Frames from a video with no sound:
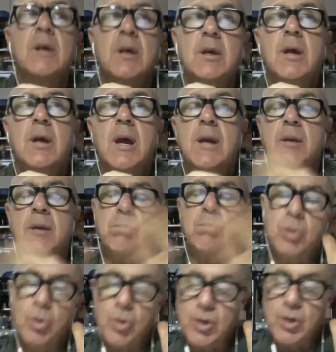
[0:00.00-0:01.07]
and
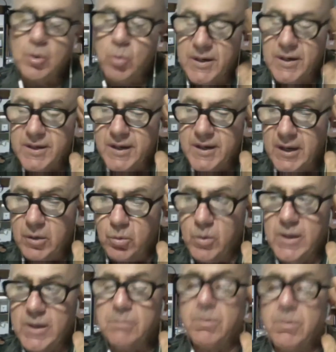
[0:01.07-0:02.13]
employed one day a
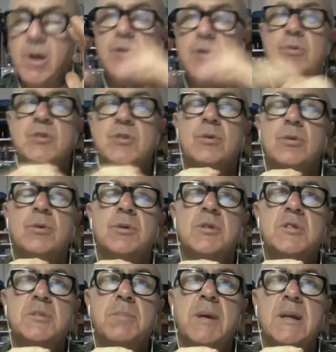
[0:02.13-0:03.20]
week by the resort to
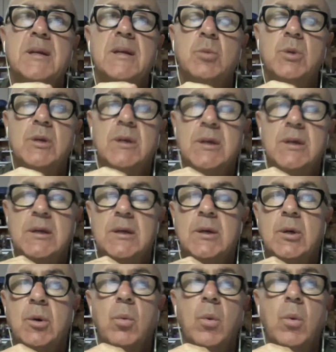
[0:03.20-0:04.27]
spend
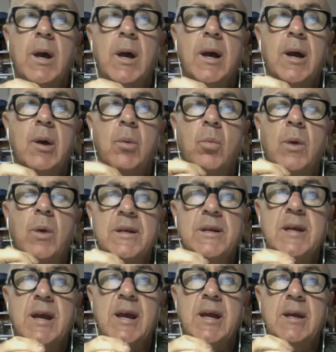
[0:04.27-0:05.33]
one
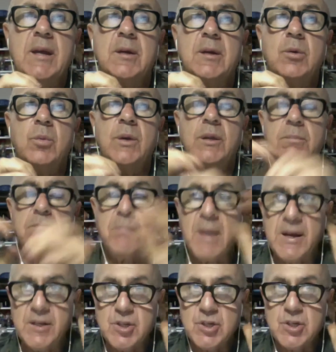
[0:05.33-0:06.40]
day a week
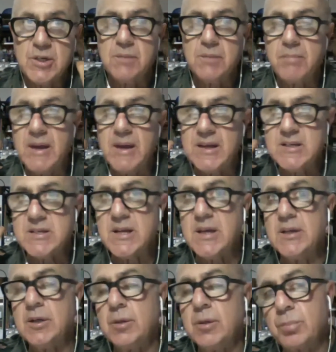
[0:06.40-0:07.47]
managing and
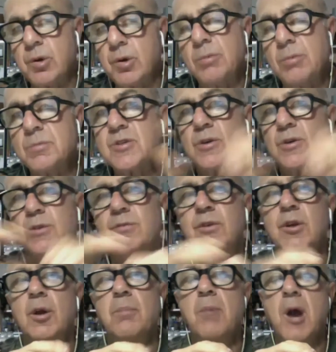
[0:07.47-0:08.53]
maintaining and problem solving
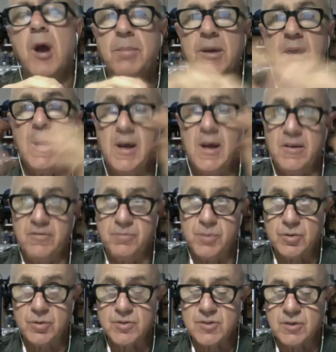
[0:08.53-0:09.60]
on my behalf, but
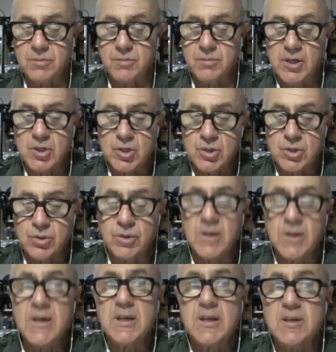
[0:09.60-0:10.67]
also making sure
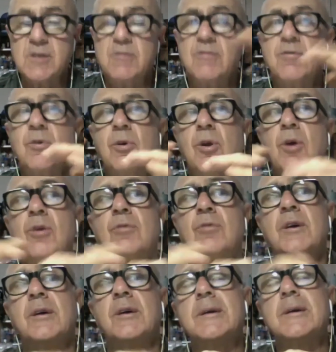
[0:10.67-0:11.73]
it didn't fall
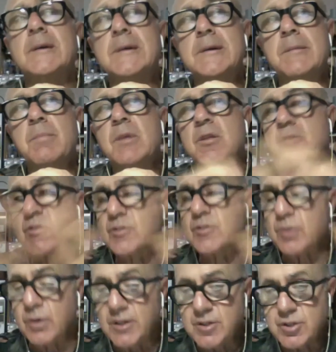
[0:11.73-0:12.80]
over. The Soil
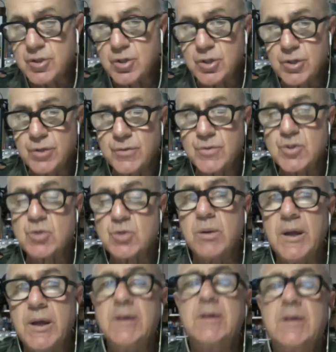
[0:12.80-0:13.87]
Institute of Sri
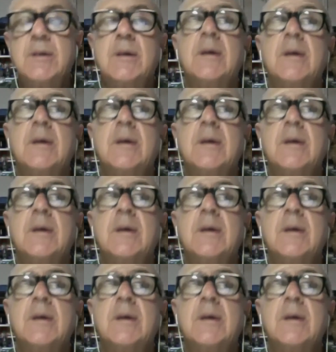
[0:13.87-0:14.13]
Lanka,